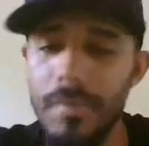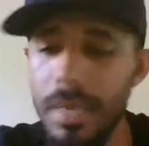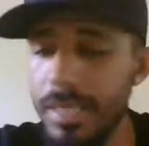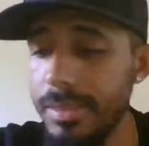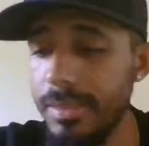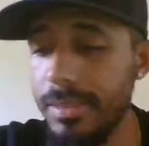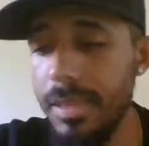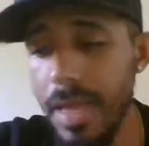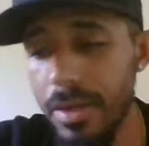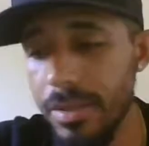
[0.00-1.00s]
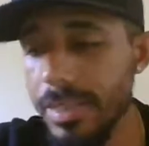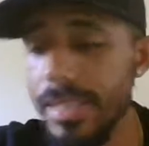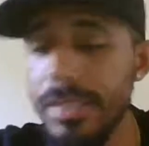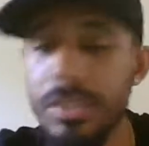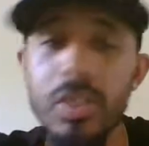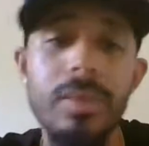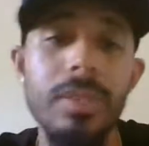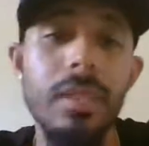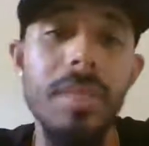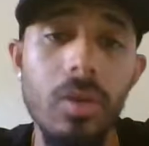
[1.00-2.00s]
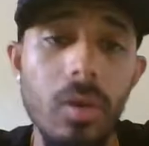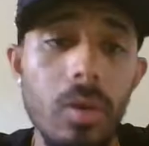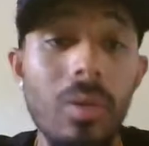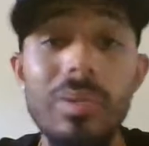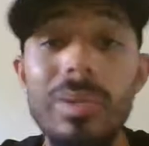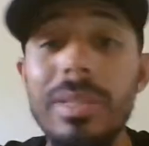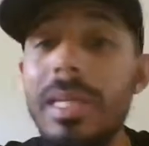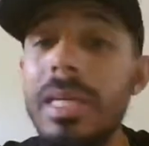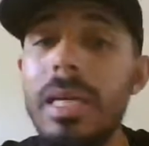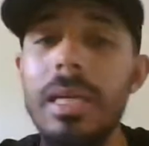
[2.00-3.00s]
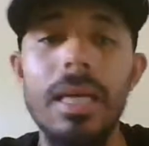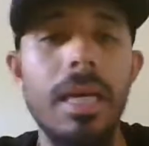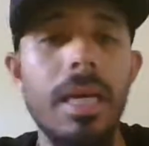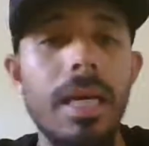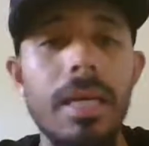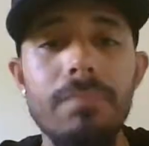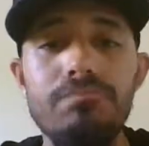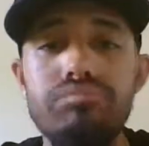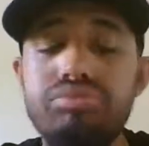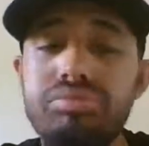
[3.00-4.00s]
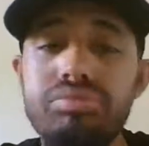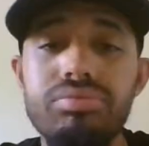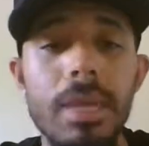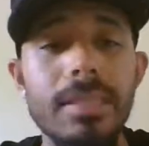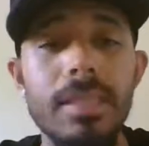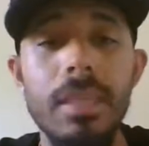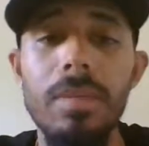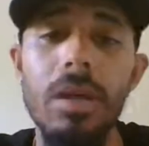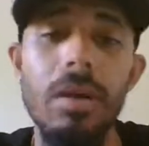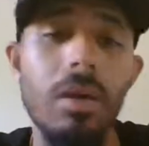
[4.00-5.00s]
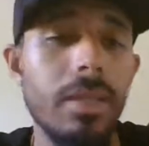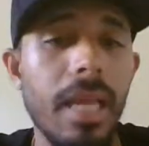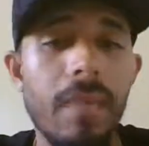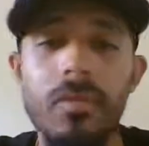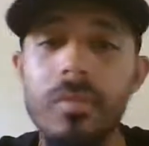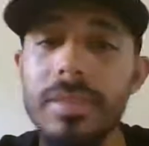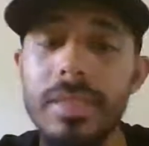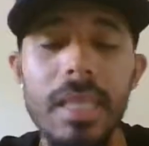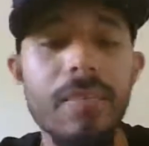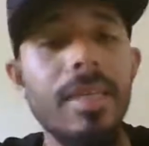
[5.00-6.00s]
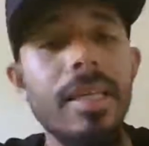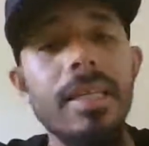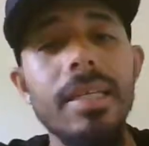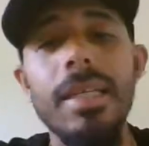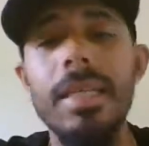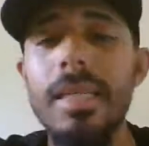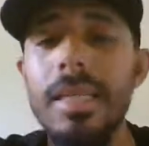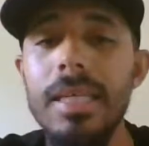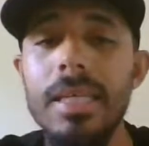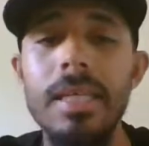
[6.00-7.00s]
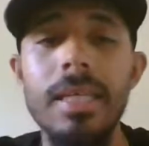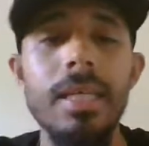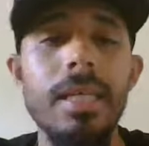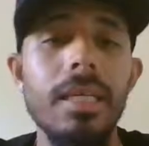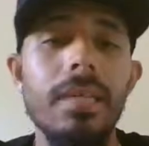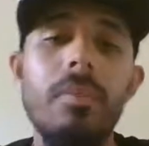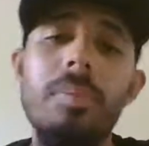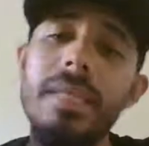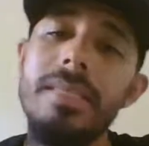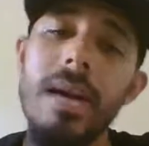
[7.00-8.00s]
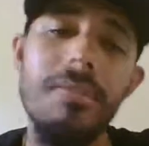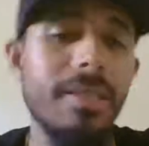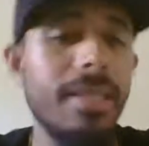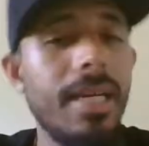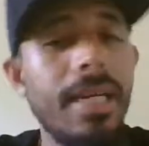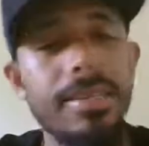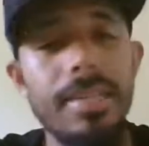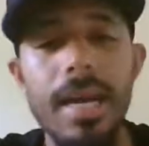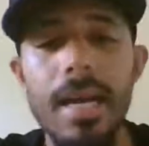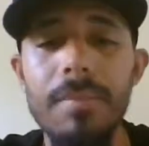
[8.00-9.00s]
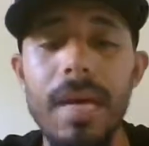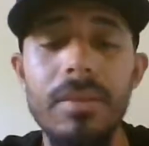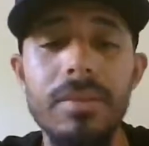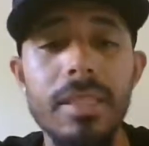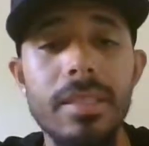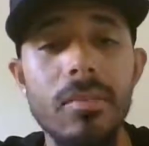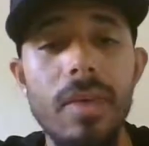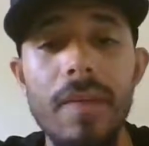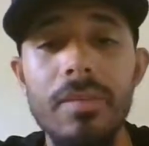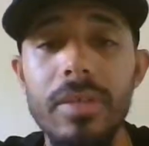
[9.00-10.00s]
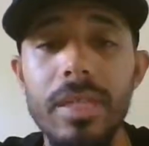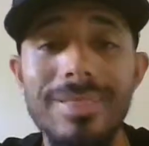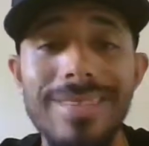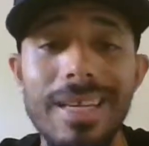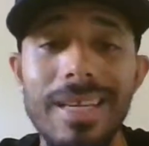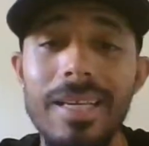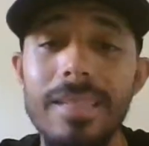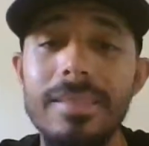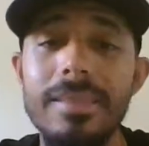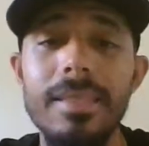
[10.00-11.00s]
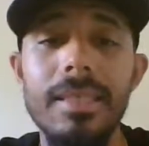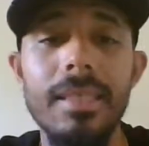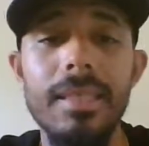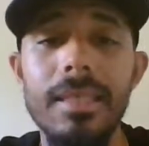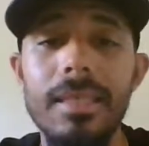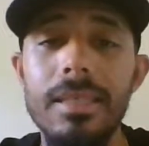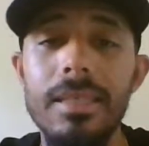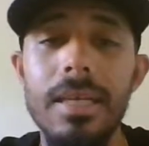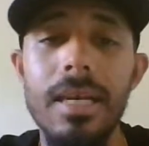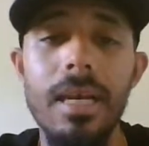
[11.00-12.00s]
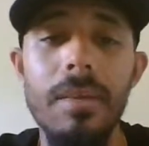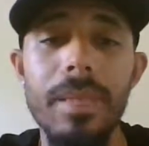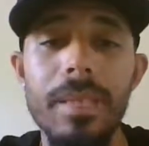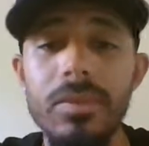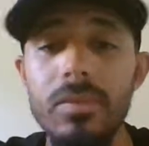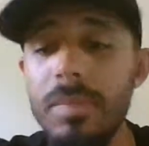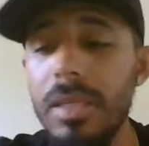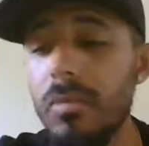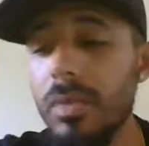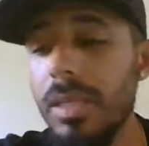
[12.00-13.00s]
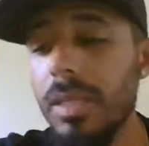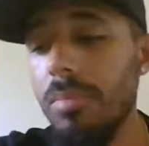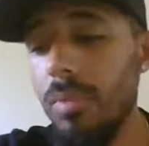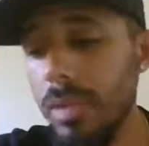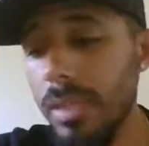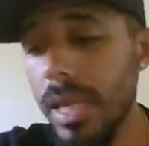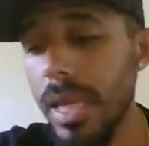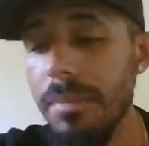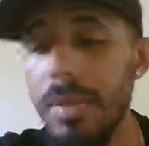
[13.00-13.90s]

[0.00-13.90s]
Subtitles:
It's later in the season, too. It's going to be cold. It's going to be a hard game for receiving. They'll play tougher than us. I don't think that we'll have a great chance here. And this will be a really important game.